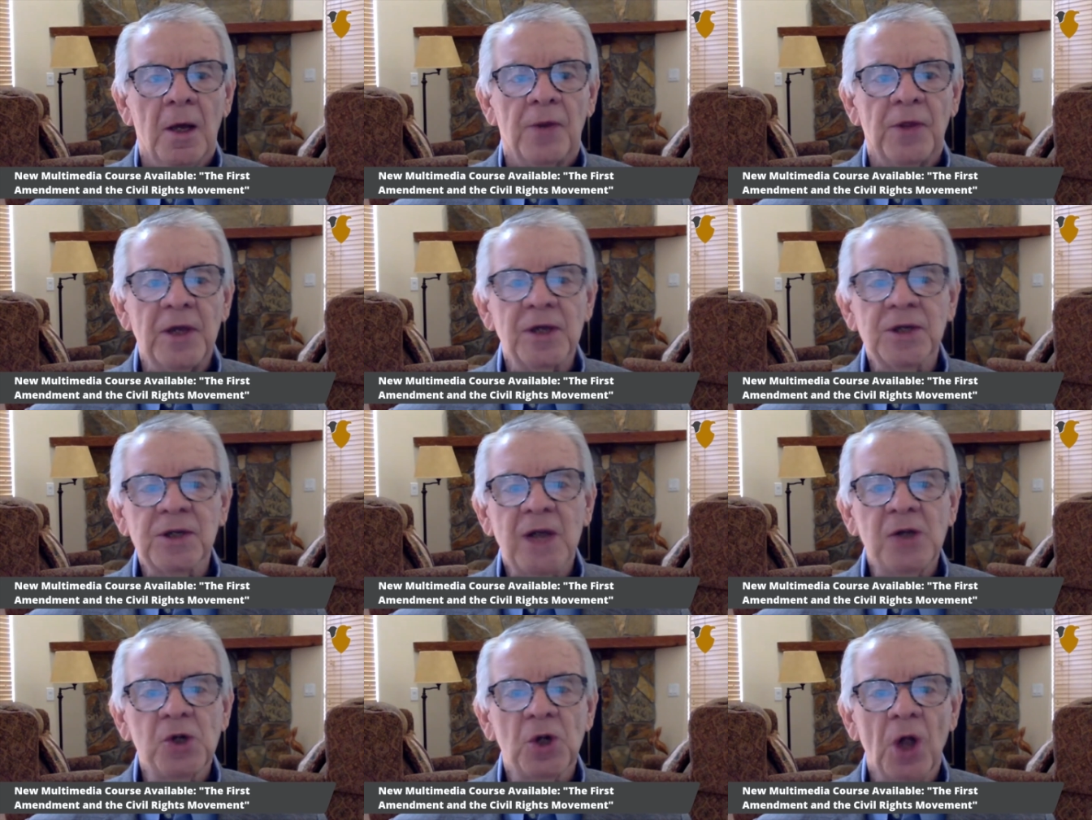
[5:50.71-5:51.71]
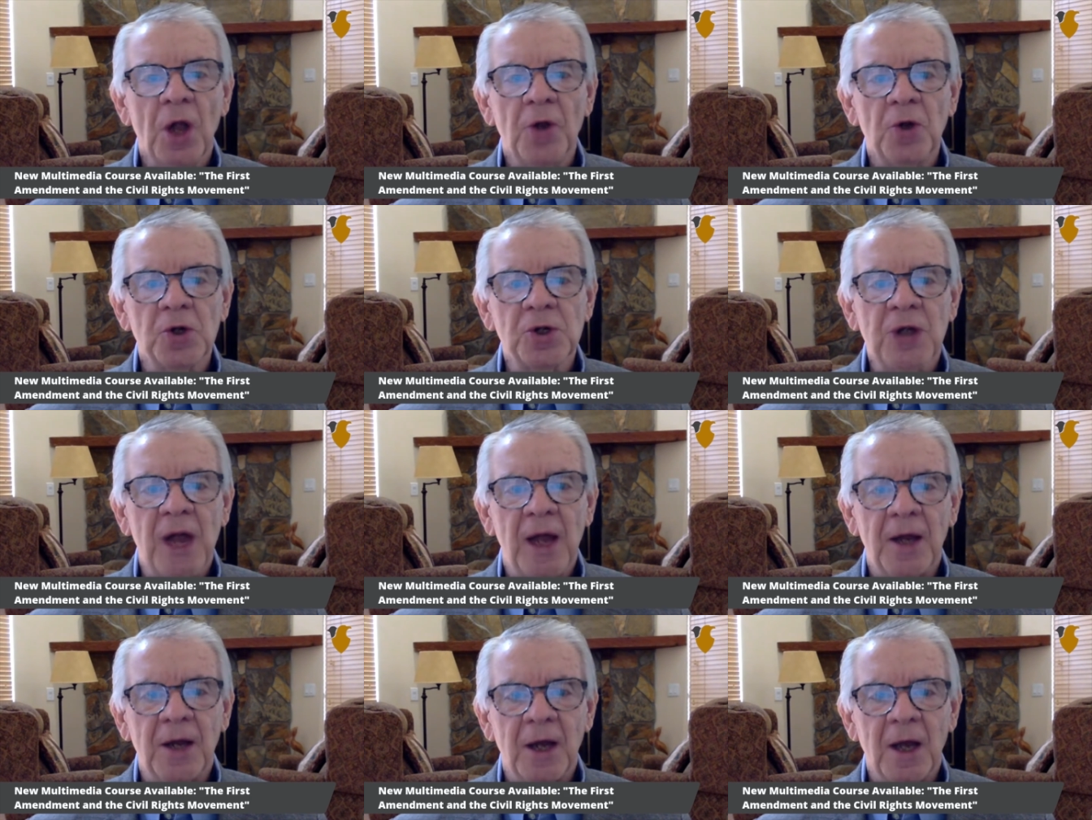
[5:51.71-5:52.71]
the essential
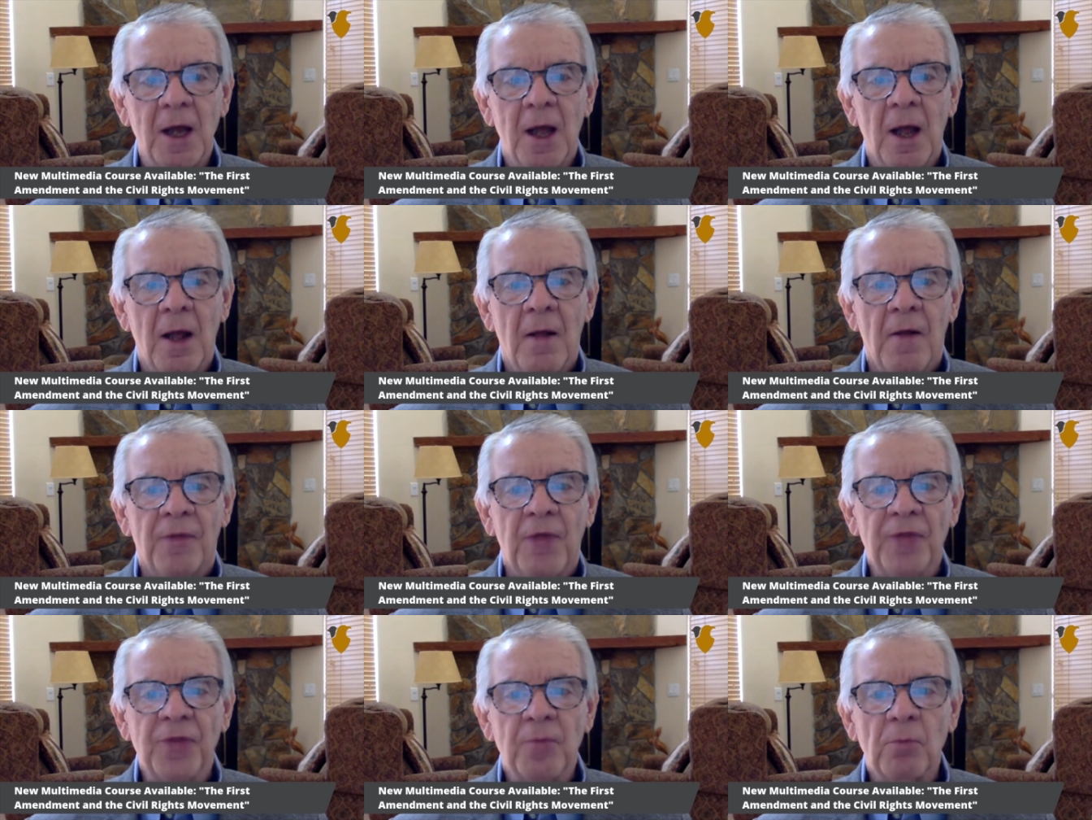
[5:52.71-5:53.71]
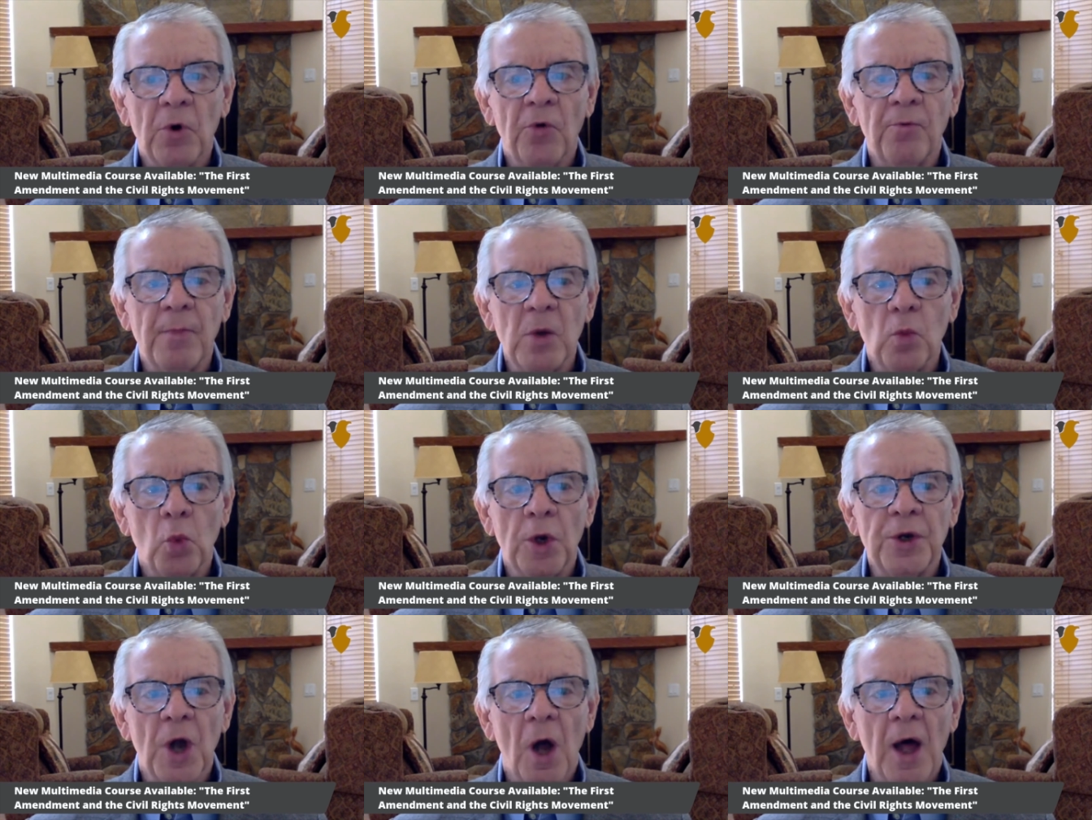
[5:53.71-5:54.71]
understanding that the movement
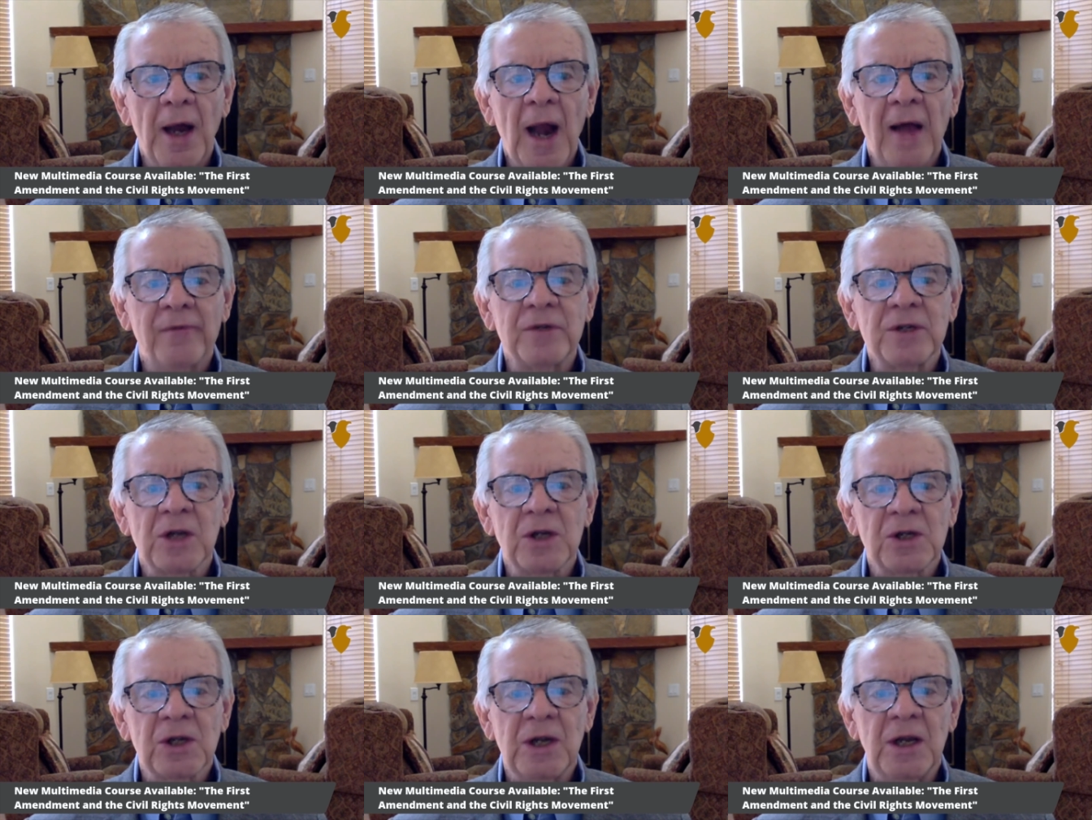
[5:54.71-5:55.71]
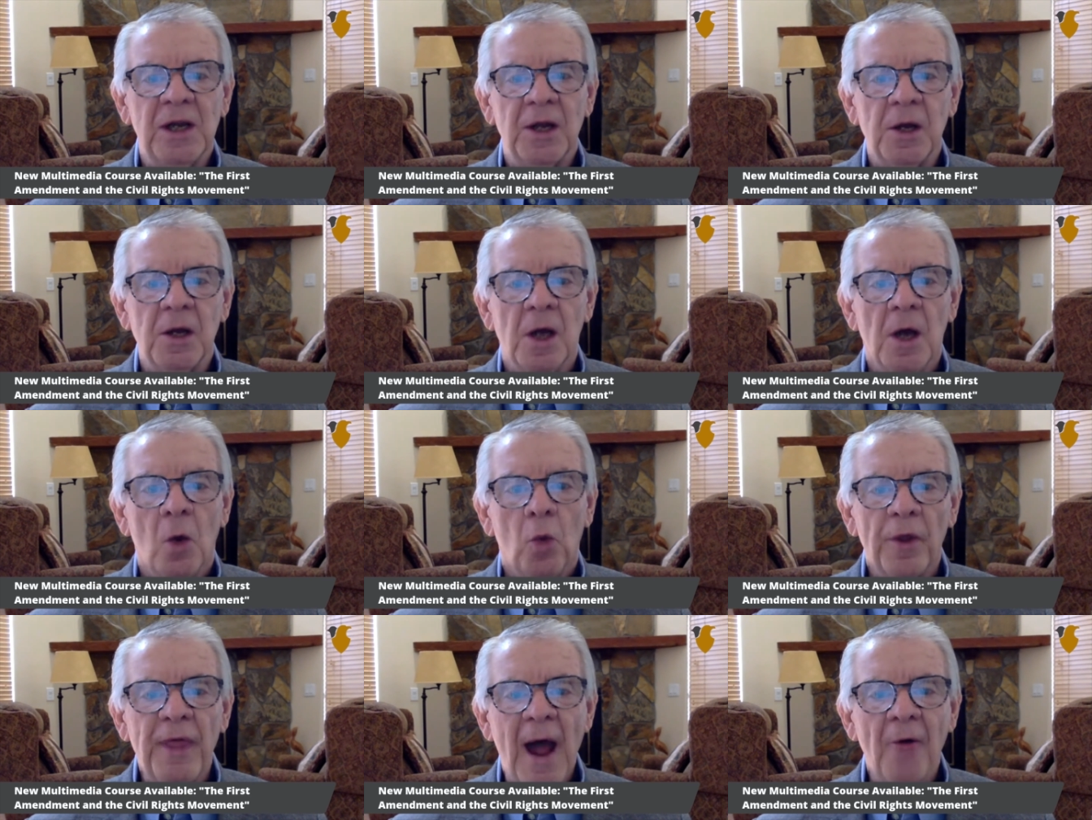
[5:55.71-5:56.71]
would not have succeeded
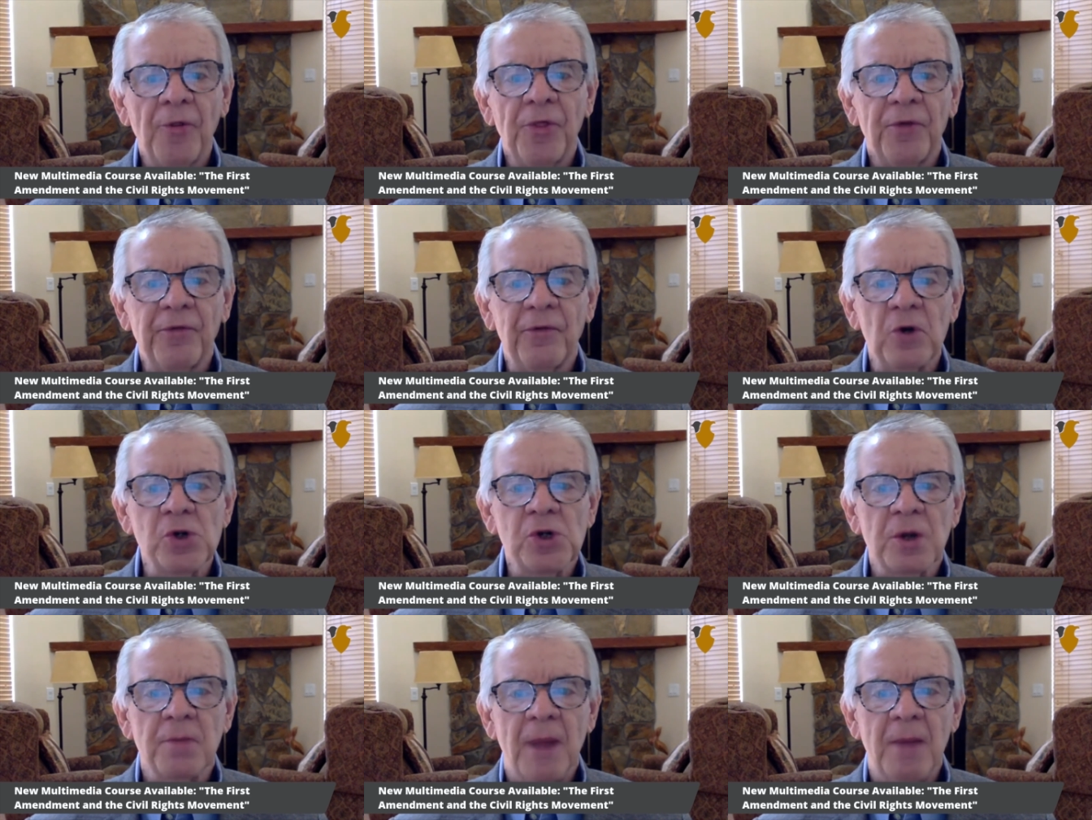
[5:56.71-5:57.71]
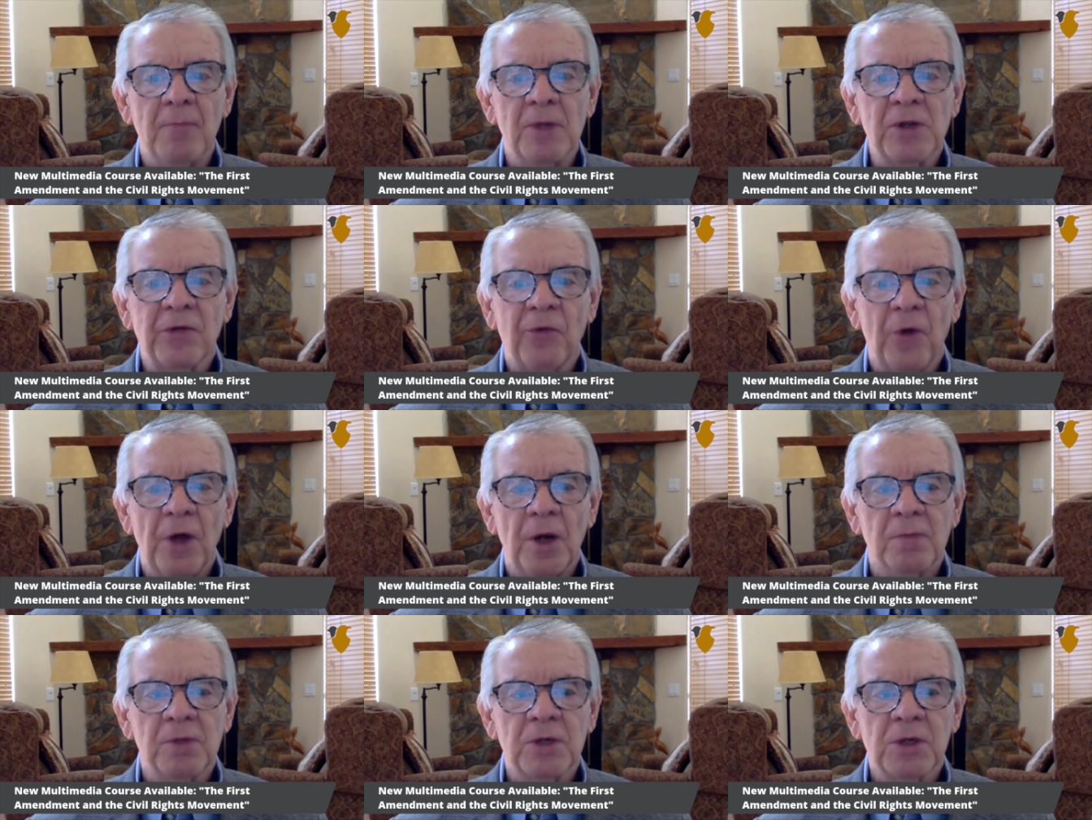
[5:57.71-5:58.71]
without the First Amendment's
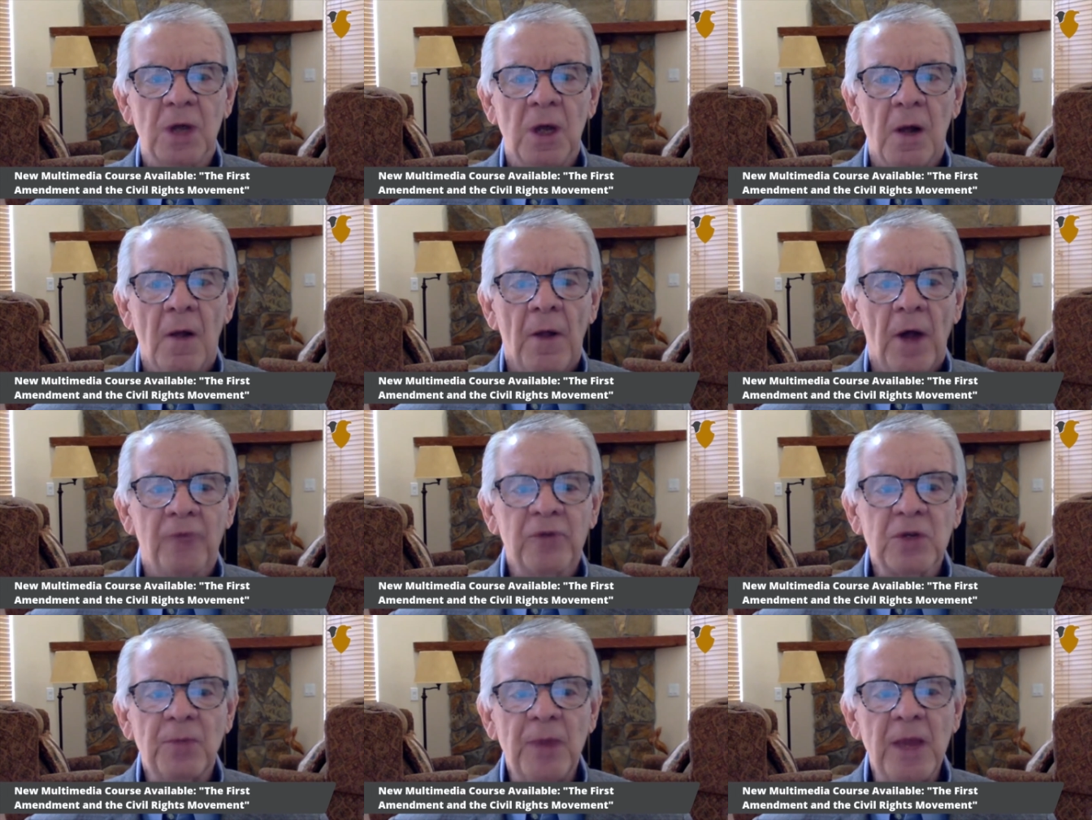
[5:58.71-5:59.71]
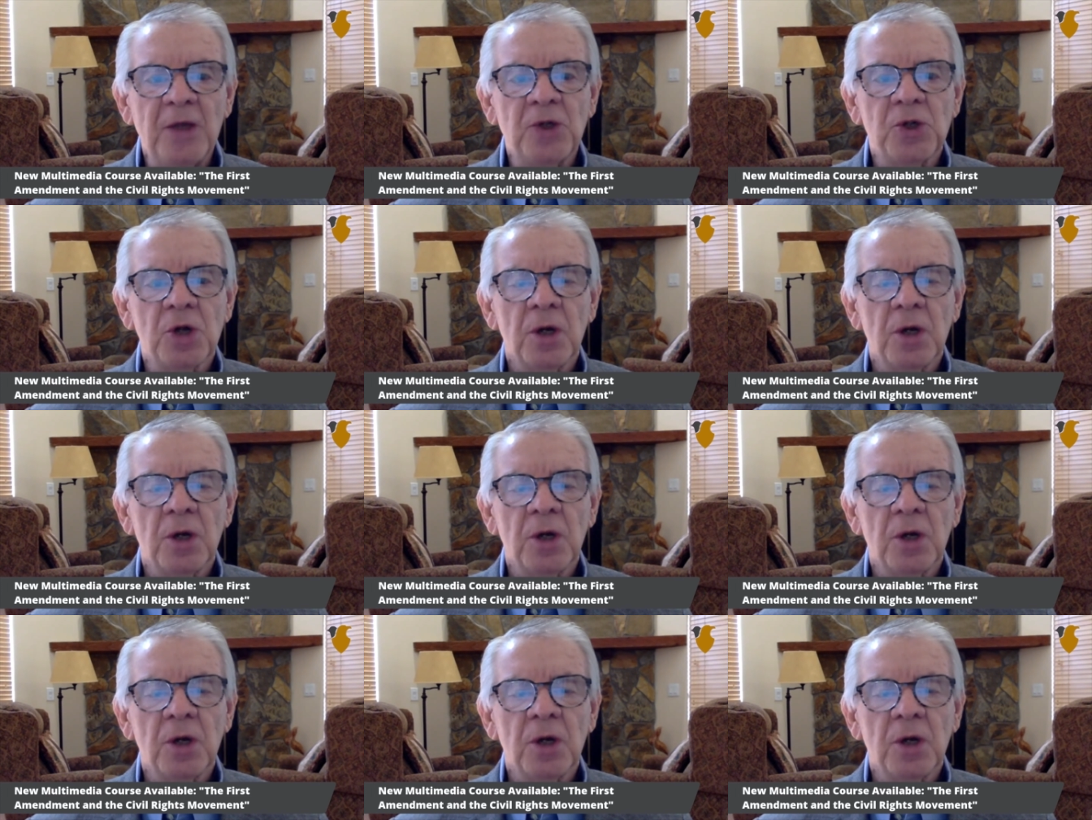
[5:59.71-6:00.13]
freedoms of speech,